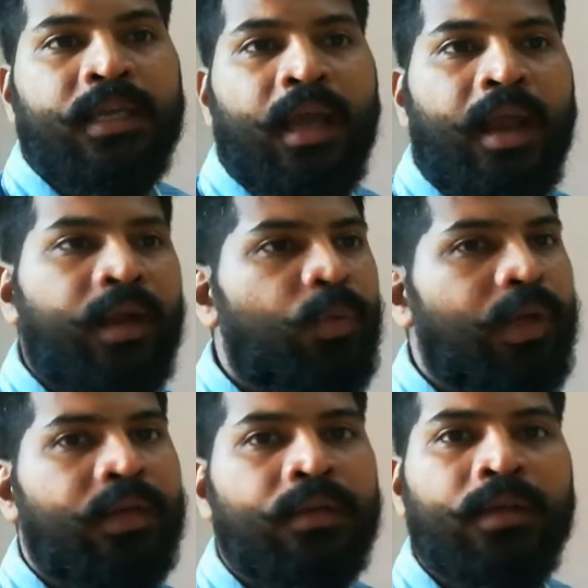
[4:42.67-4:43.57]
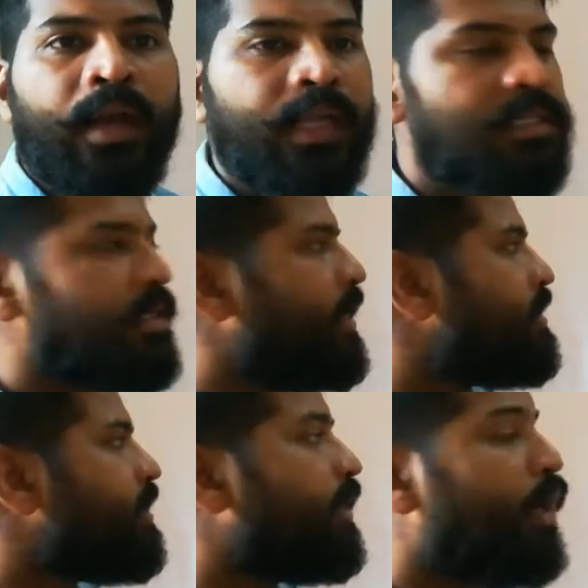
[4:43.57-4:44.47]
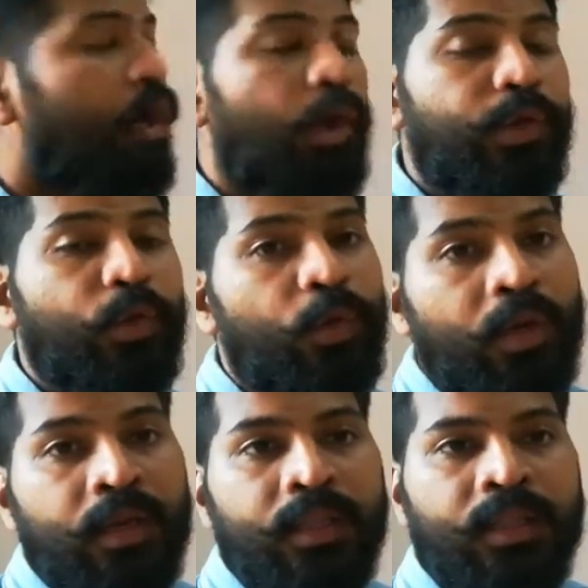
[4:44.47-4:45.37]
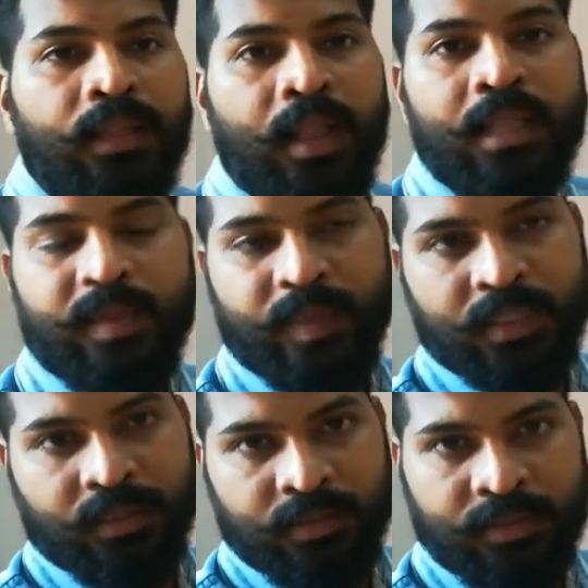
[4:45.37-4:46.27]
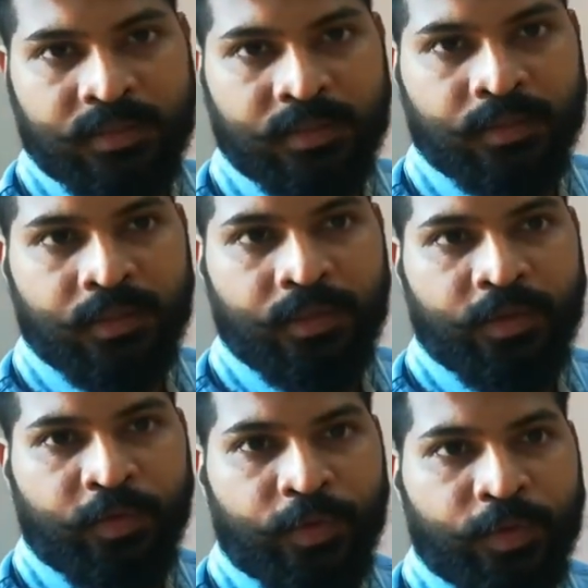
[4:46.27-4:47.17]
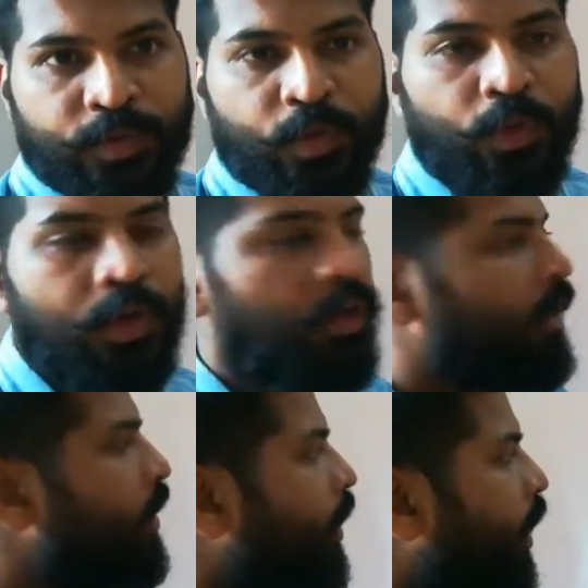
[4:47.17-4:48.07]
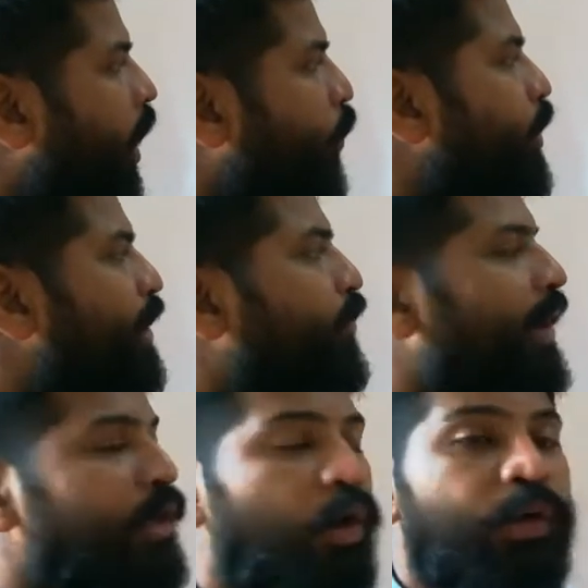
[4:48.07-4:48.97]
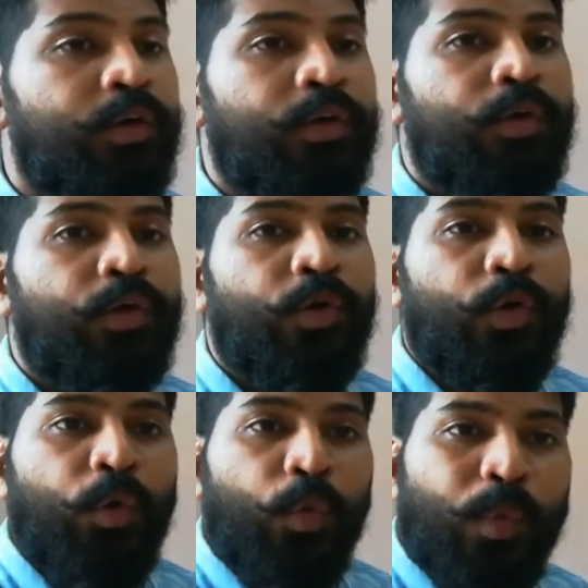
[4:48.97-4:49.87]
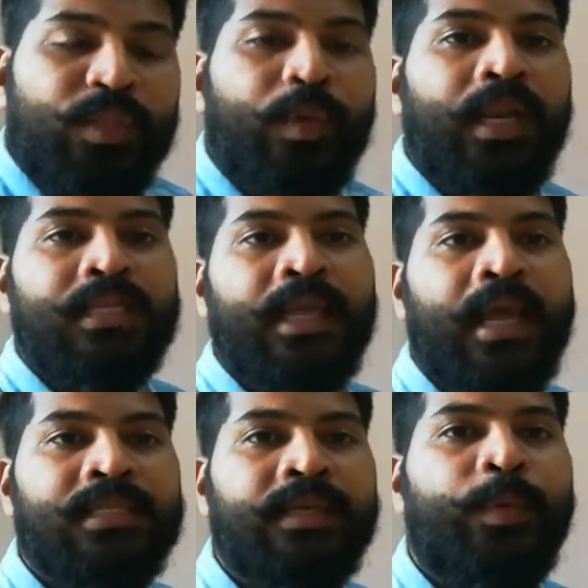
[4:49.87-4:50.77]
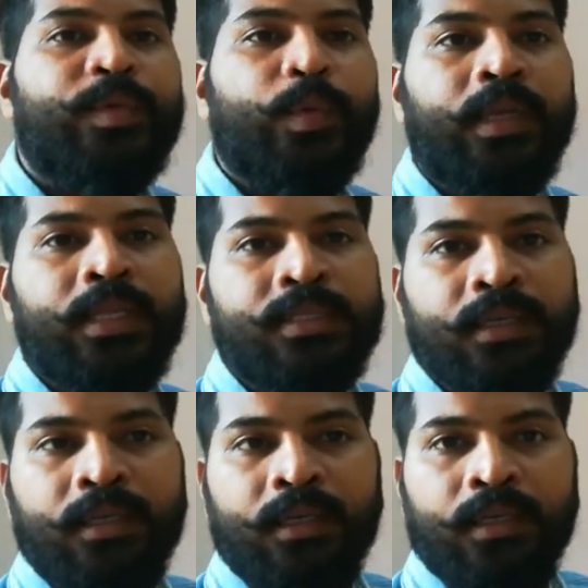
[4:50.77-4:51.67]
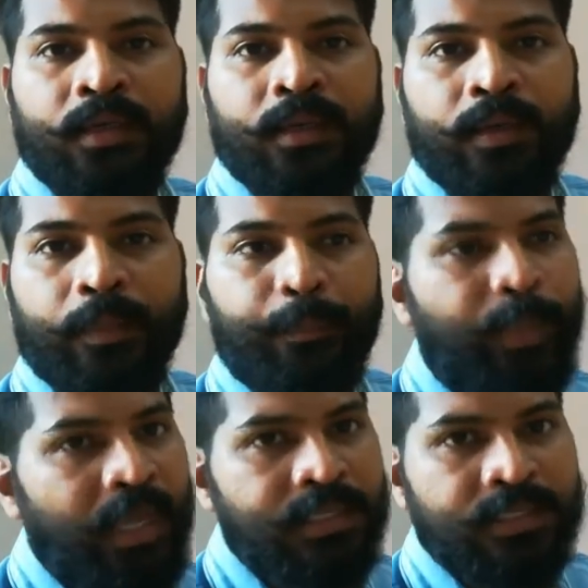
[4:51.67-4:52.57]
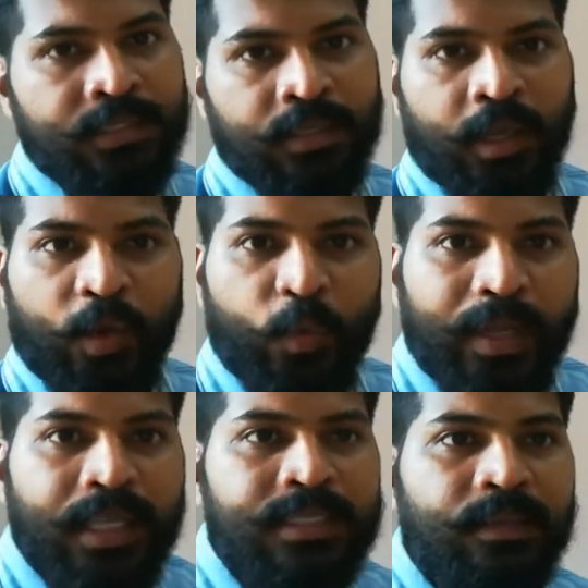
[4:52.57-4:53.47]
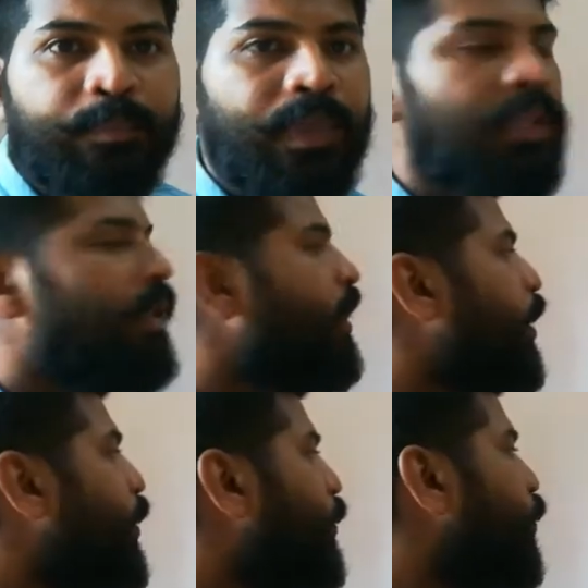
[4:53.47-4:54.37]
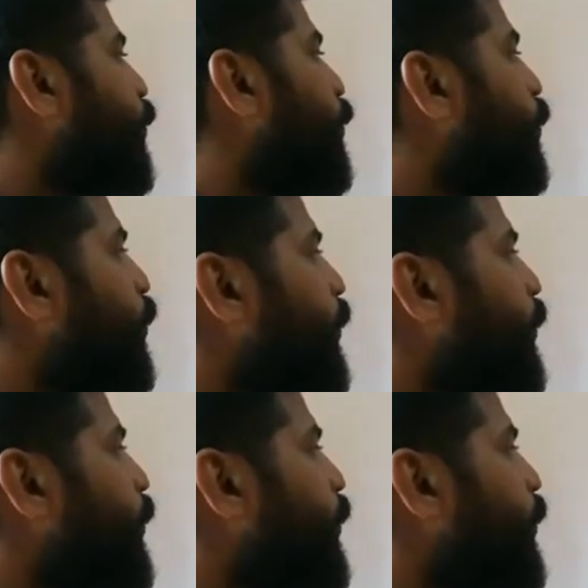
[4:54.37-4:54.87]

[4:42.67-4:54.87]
and one, let us say, is a neutral substance. So how will you find out which one is acid, which one is a base? Very simple. You